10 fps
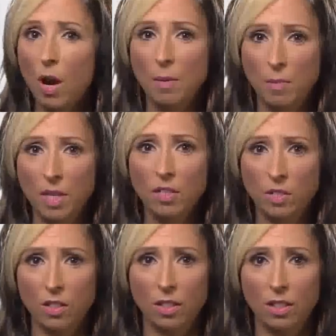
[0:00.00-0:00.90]
Prime
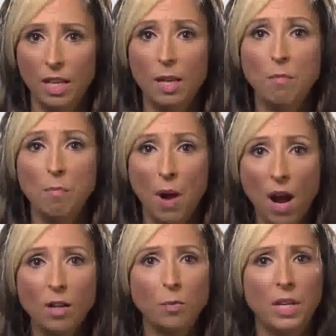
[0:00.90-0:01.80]
Minister, in
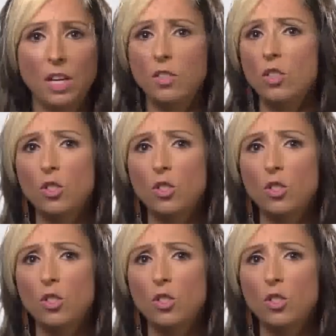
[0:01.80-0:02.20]
part because